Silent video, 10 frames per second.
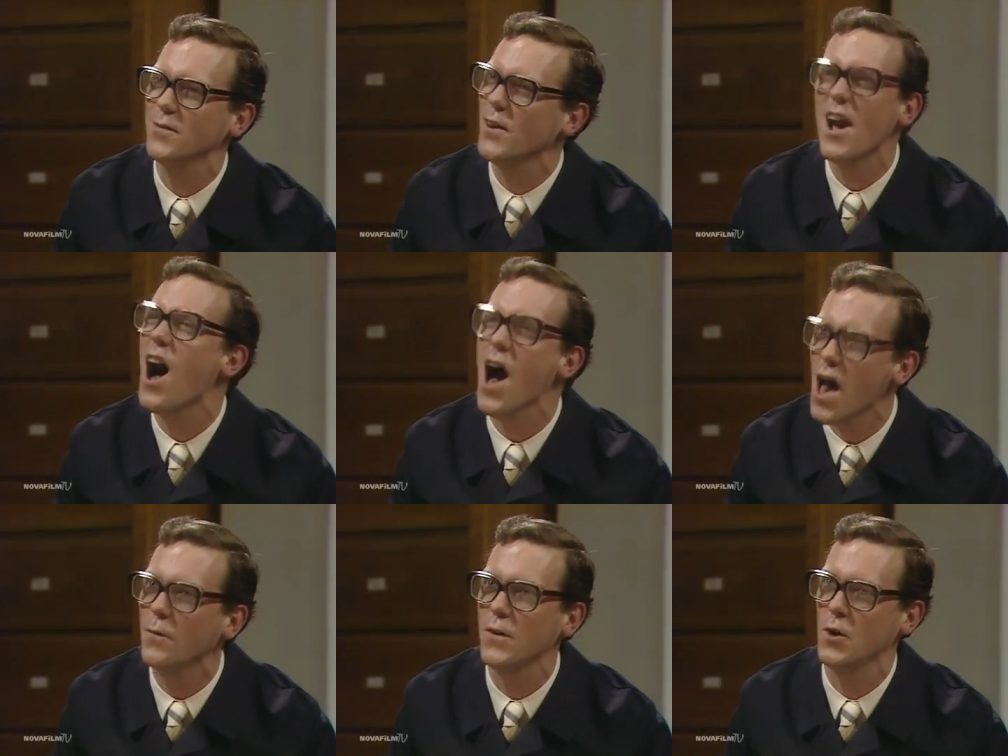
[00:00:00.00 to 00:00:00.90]
It's very
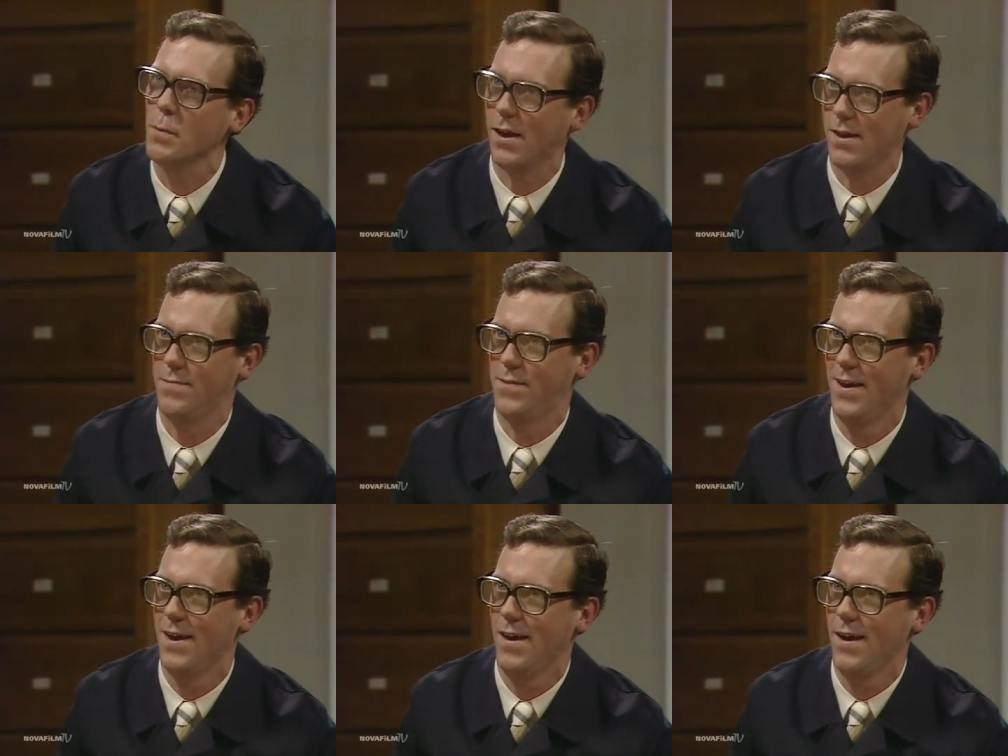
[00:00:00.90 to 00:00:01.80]
hard for you to believe
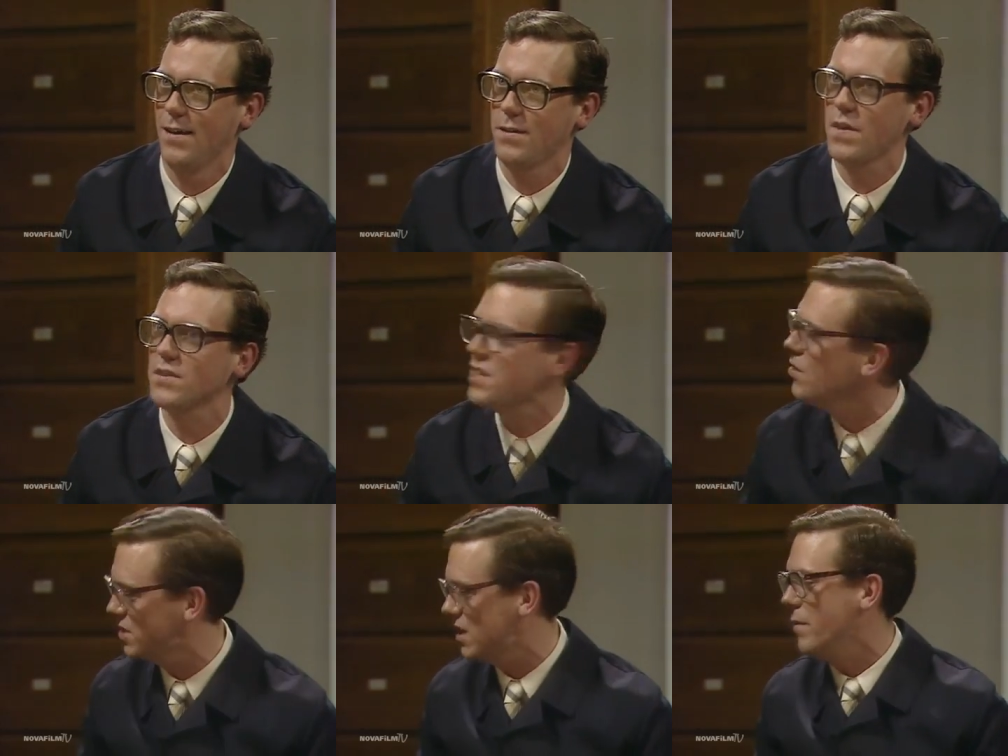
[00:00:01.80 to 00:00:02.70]
that there's
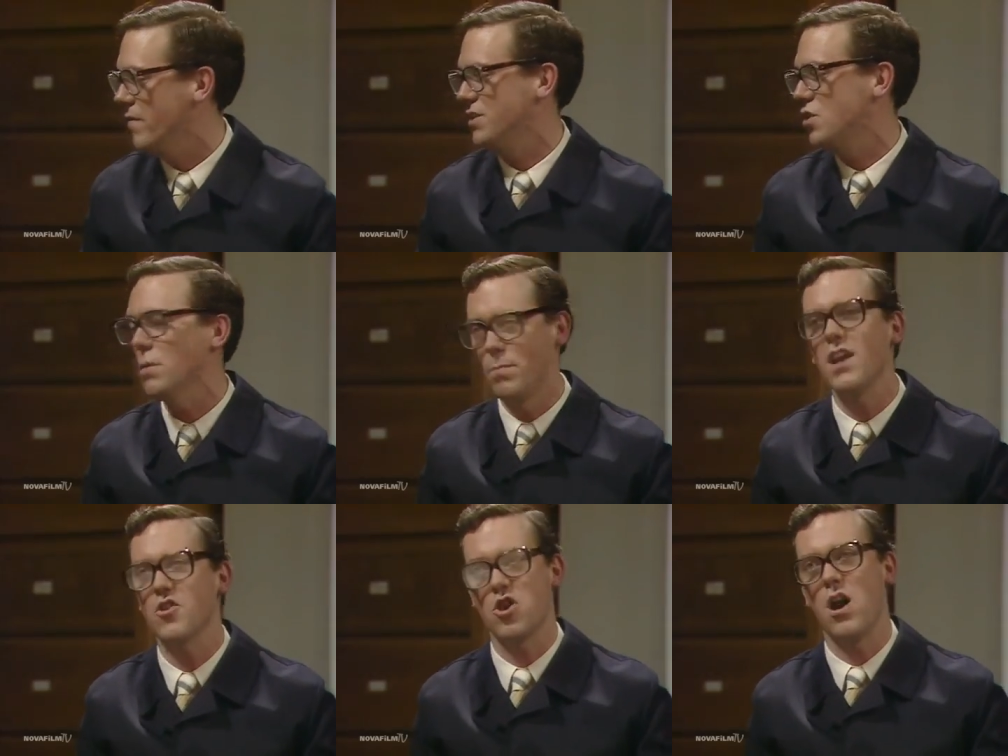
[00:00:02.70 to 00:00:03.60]
still some of us who can
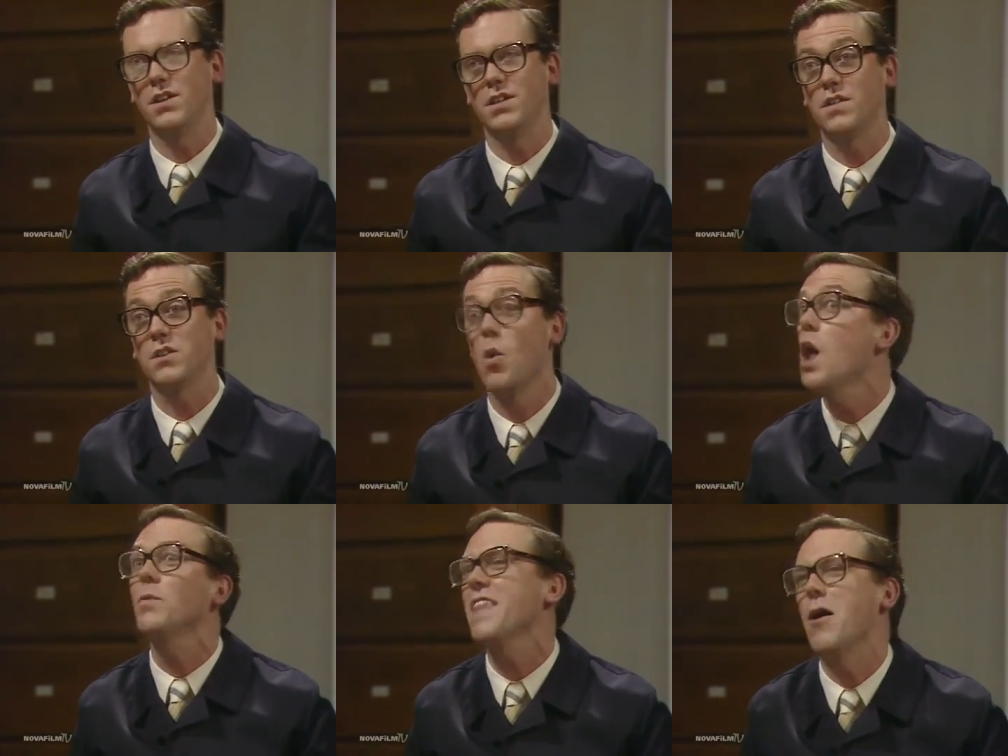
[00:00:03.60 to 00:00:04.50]
bring a child into this
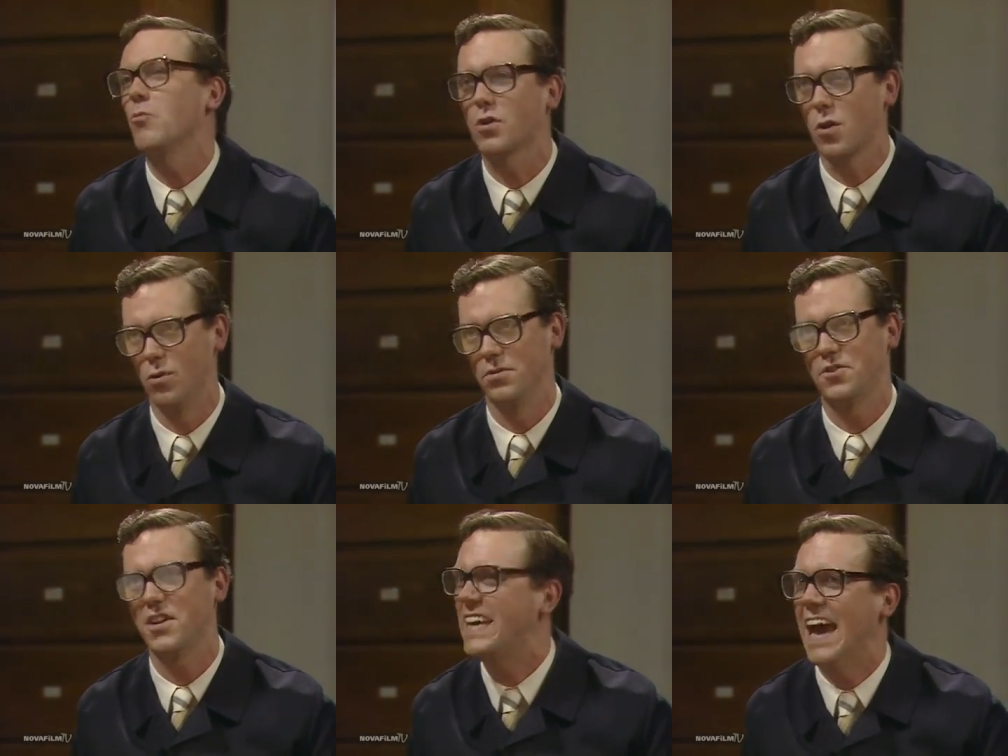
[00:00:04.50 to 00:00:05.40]
world without
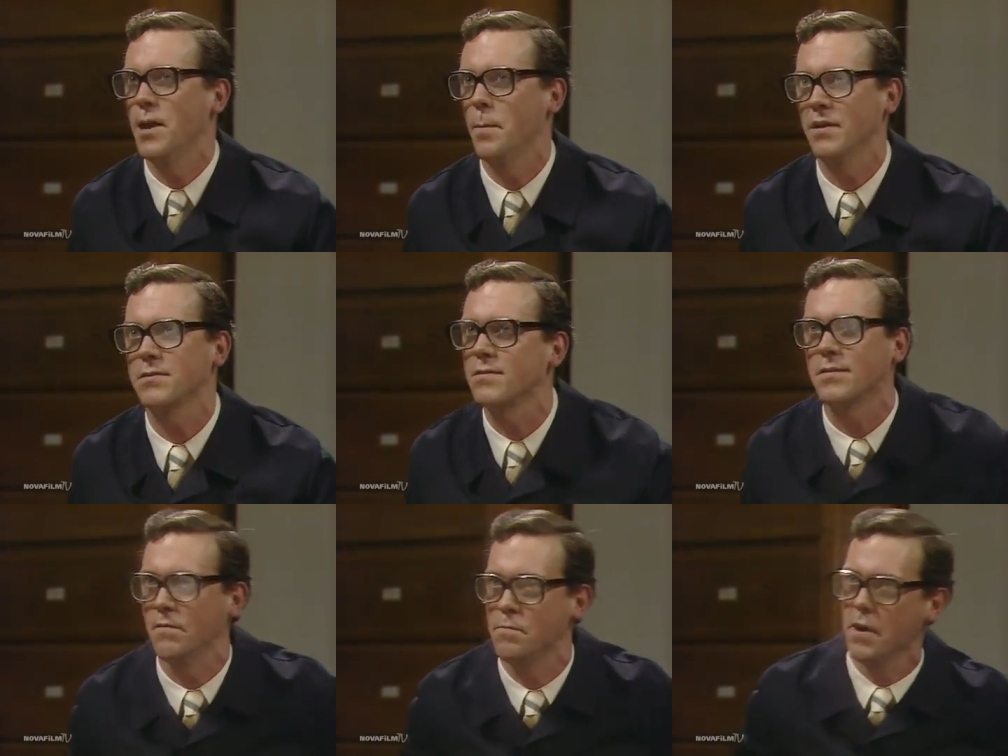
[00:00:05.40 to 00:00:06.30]
recourse to cannabis
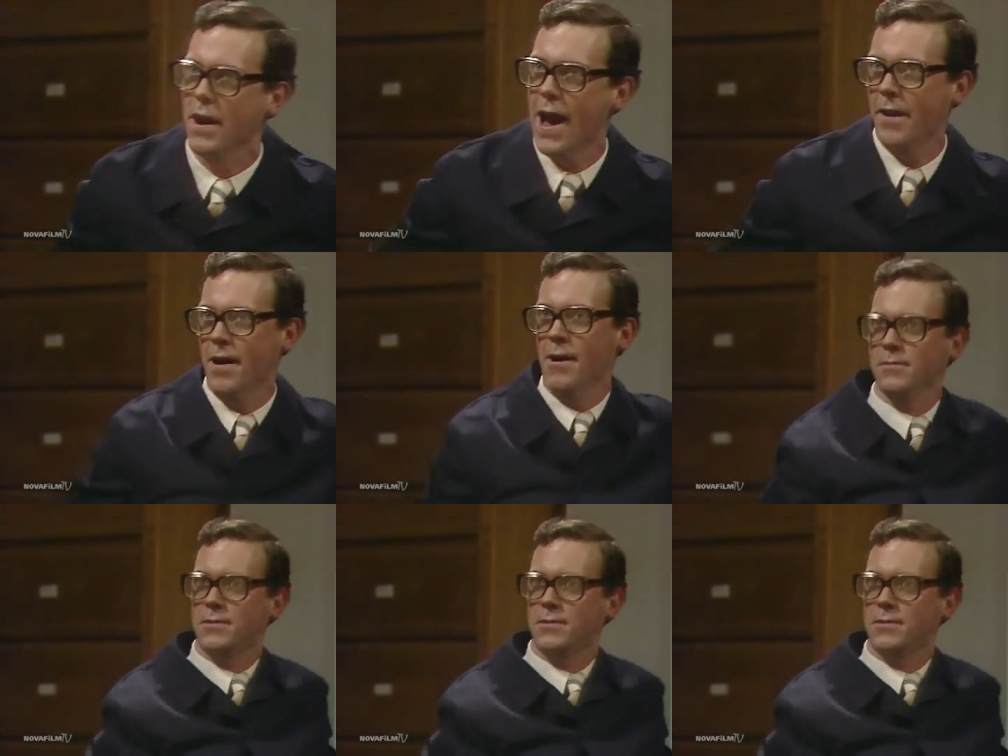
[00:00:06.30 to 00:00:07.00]
and government handouts.